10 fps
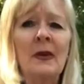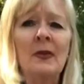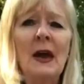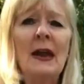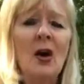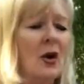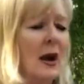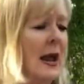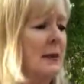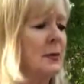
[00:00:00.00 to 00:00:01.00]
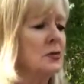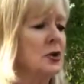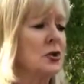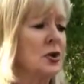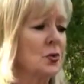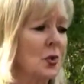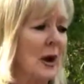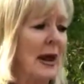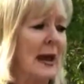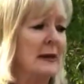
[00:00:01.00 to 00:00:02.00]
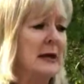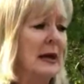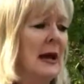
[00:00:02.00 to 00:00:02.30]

they are able to direct